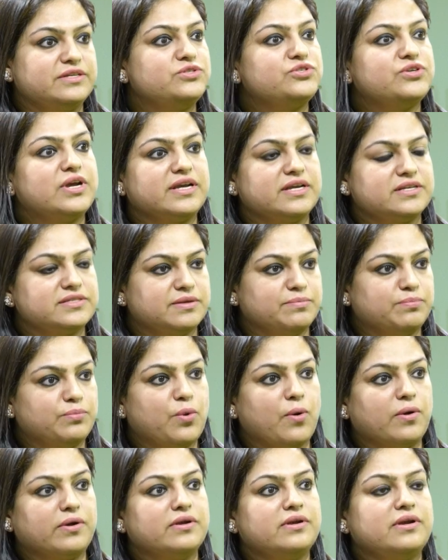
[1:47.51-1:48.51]
in check is
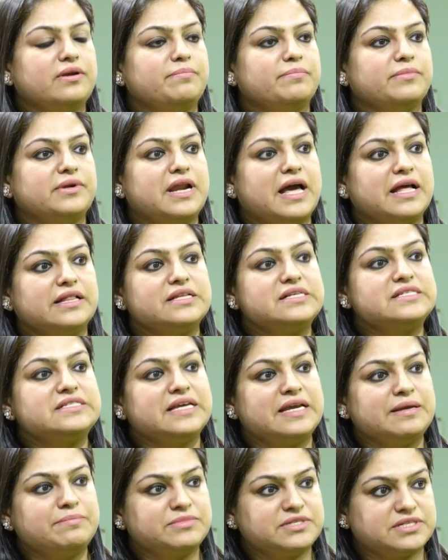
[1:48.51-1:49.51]
important, but at the
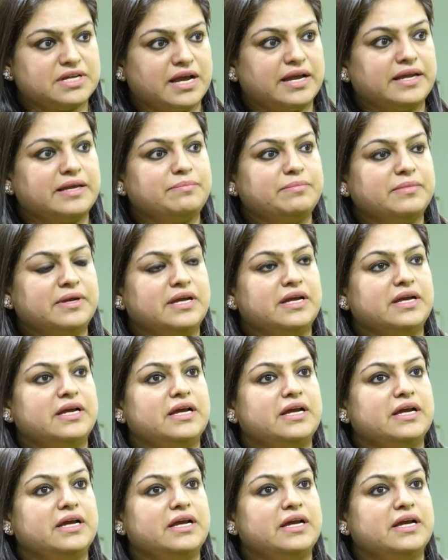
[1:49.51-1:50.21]
same time,